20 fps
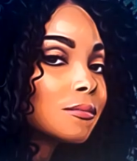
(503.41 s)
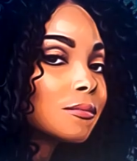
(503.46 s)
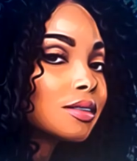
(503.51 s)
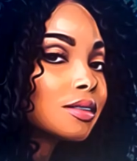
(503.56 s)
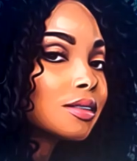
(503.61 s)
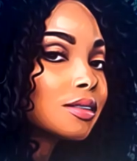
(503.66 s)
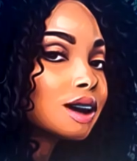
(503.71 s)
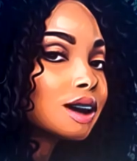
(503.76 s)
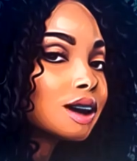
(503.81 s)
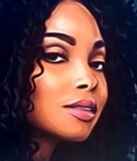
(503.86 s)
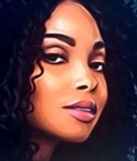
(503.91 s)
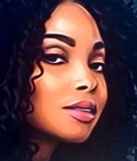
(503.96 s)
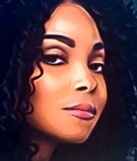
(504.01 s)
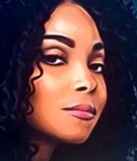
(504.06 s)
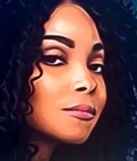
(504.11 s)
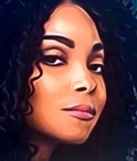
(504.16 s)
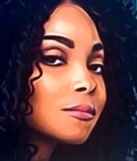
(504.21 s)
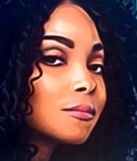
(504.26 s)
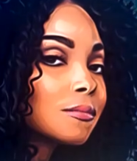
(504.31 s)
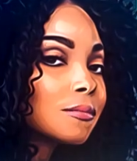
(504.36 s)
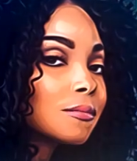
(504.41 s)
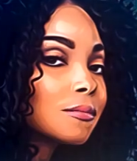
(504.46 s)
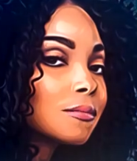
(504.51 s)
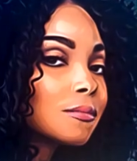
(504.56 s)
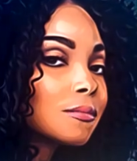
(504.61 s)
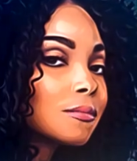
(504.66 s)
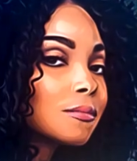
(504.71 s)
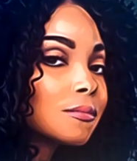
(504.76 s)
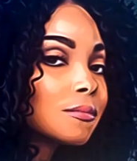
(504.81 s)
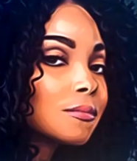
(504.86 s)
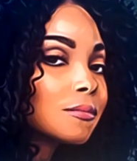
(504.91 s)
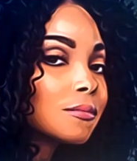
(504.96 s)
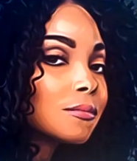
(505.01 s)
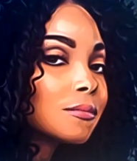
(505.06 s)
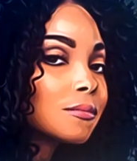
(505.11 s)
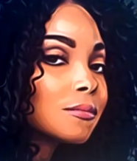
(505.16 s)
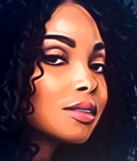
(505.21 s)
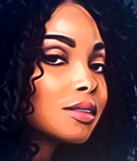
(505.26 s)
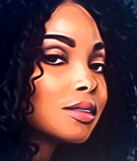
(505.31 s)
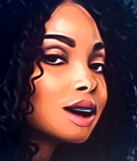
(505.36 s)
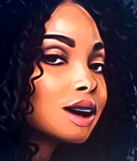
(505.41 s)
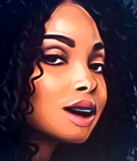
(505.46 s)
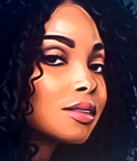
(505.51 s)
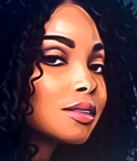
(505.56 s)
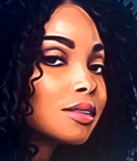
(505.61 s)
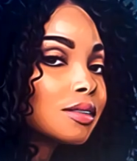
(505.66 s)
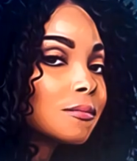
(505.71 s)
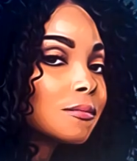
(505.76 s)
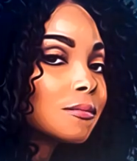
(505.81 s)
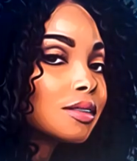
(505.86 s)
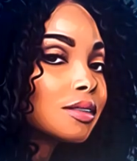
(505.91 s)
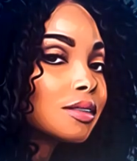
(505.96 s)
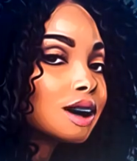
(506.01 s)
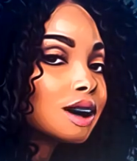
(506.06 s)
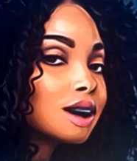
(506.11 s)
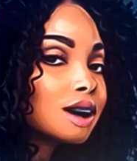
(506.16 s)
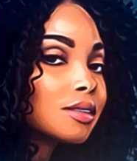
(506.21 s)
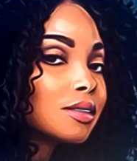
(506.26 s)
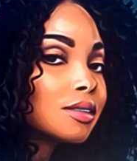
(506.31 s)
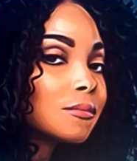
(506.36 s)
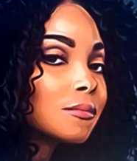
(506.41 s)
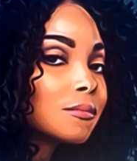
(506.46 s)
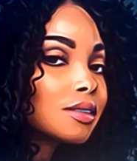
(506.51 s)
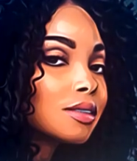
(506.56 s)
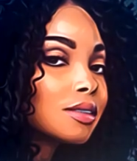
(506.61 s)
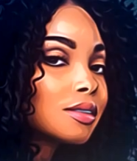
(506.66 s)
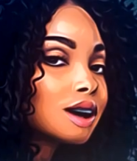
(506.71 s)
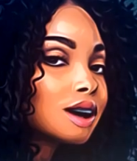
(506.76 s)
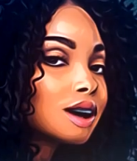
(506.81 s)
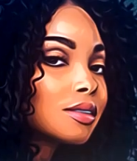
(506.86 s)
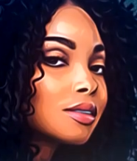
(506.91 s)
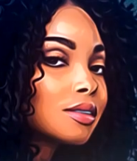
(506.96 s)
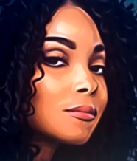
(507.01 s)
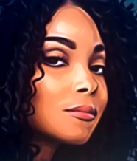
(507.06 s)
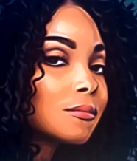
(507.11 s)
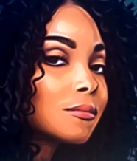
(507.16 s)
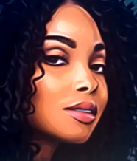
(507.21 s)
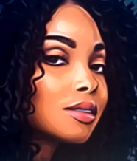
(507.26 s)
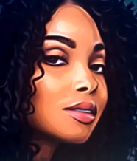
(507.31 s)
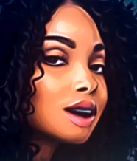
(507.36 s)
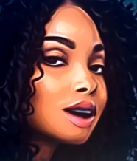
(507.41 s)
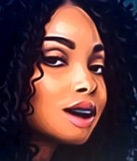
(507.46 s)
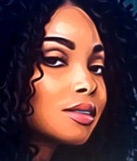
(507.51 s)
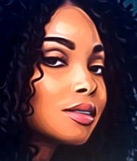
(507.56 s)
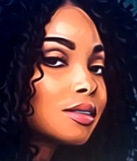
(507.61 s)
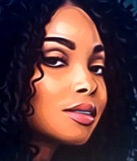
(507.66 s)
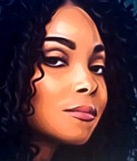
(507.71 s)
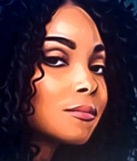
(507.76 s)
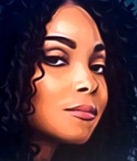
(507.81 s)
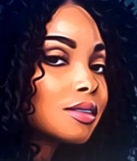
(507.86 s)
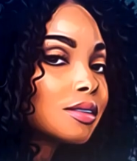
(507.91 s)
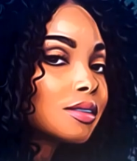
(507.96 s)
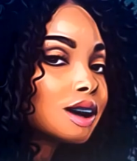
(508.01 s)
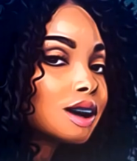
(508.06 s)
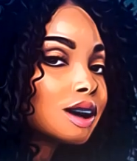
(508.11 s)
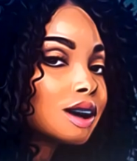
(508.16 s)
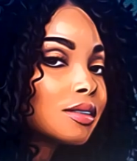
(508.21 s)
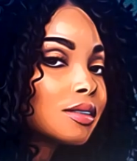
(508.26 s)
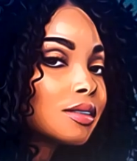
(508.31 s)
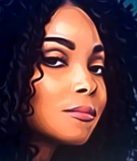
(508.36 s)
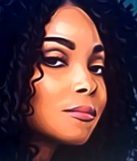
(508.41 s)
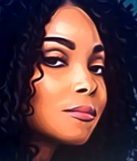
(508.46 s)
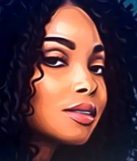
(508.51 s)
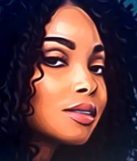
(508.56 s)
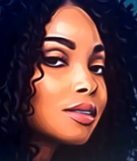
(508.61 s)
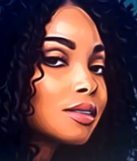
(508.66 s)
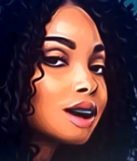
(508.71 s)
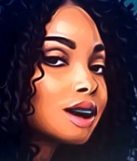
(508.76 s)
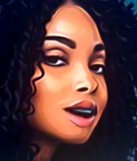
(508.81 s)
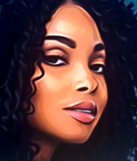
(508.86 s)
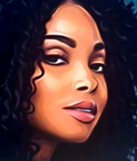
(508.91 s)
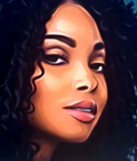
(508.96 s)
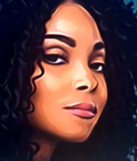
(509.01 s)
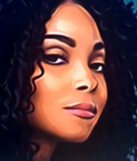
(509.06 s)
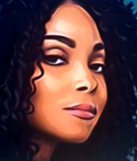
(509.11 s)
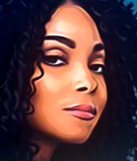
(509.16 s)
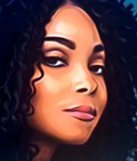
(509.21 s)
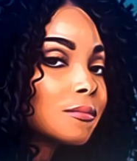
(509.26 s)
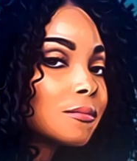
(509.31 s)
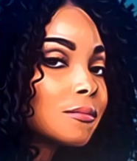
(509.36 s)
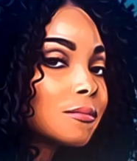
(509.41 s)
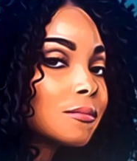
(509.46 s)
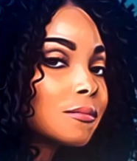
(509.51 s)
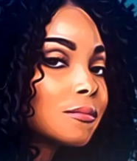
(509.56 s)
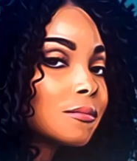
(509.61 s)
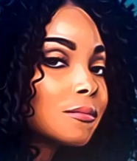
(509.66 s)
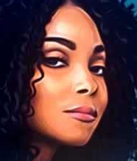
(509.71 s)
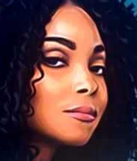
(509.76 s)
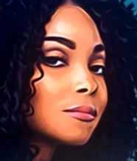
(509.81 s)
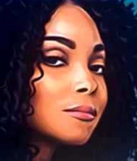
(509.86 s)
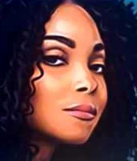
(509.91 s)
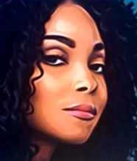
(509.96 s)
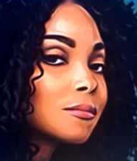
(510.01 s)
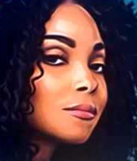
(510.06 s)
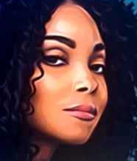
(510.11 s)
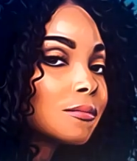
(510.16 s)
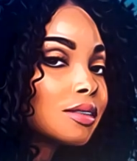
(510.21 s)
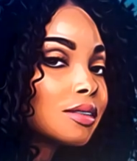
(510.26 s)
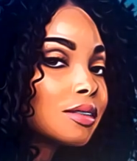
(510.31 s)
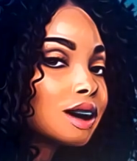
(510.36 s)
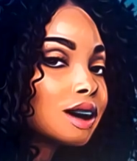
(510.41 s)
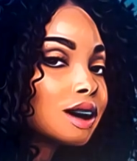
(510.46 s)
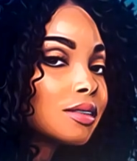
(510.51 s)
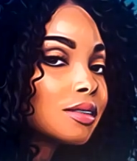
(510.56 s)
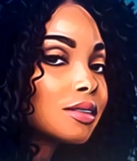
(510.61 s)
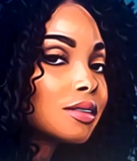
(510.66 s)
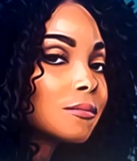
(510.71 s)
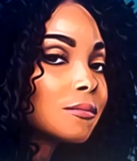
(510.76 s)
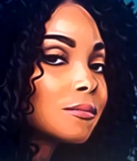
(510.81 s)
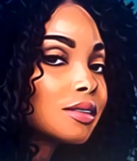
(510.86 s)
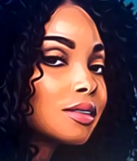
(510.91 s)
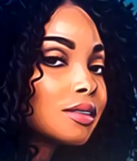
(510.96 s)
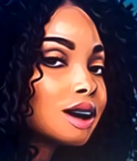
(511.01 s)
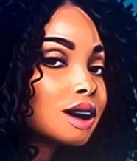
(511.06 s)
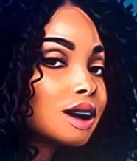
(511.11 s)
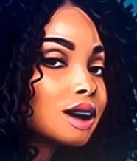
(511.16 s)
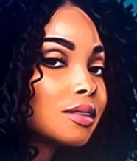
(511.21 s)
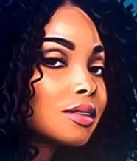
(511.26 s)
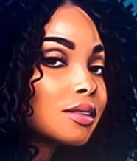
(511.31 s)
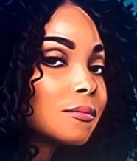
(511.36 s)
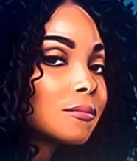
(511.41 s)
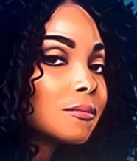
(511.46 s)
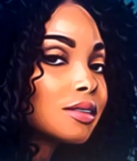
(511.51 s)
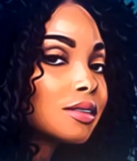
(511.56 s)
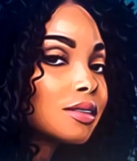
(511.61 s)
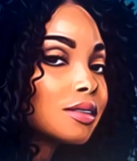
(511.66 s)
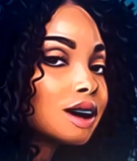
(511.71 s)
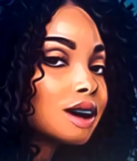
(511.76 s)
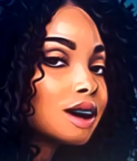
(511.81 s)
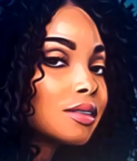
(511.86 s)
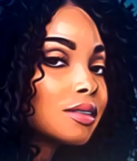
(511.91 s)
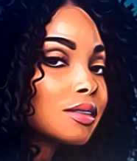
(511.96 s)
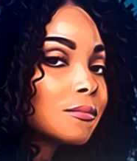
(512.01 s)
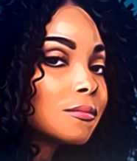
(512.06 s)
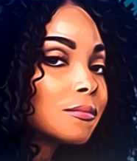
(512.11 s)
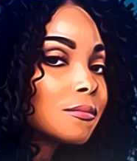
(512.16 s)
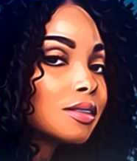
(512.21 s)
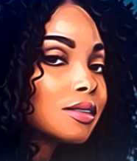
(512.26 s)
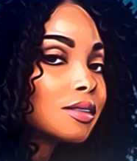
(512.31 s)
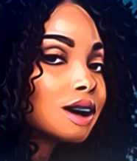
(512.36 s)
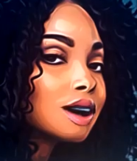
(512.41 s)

Let's go where the guys are. I mean, I lead the pack. I go with you if you want to. So everybody rises up because they're about to go over there and see what's all doing. So they're gonna get into it as they get into it.